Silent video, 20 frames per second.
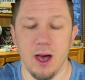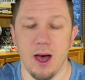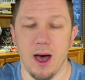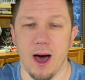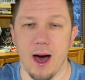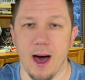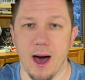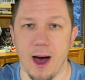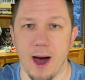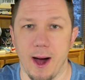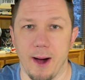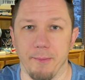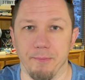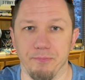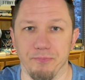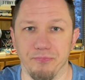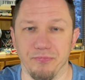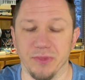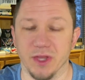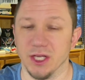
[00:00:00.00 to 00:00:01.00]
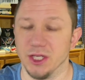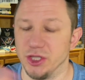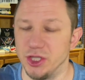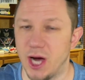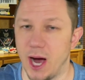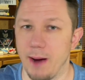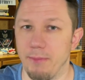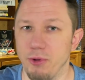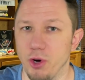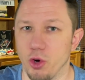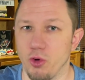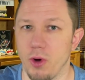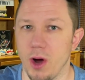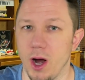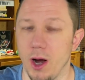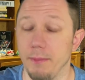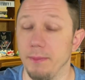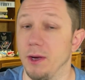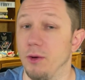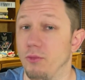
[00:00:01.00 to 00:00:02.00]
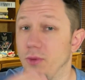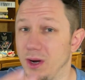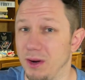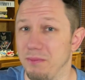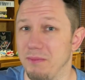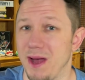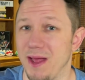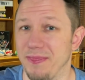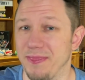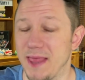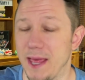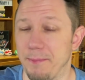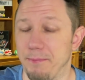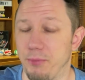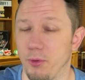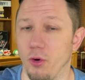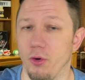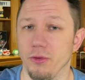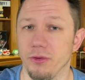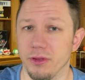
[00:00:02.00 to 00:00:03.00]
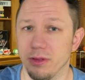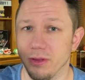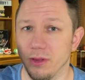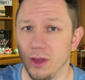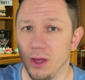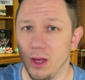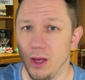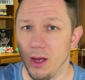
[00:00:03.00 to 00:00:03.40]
The job requirement would have meant that both,